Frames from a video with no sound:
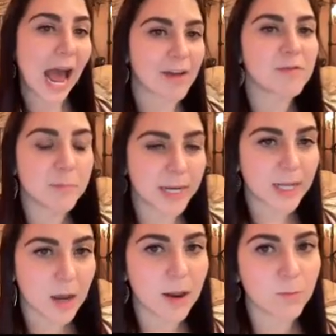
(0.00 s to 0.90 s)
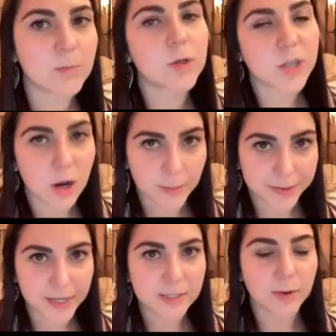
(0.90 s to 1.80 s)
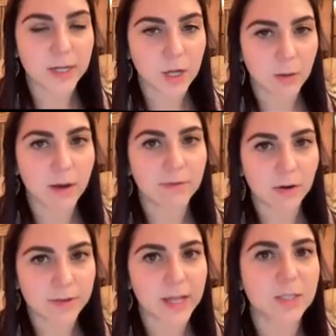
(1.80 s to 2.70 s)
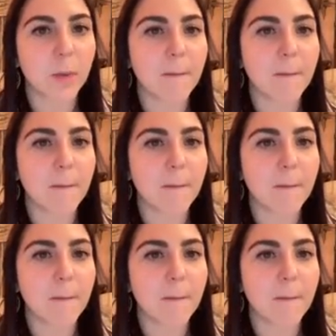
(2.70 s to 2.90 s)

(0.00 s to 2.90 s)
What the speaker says: have midgut, and we will talk about this when I talk about volvulus,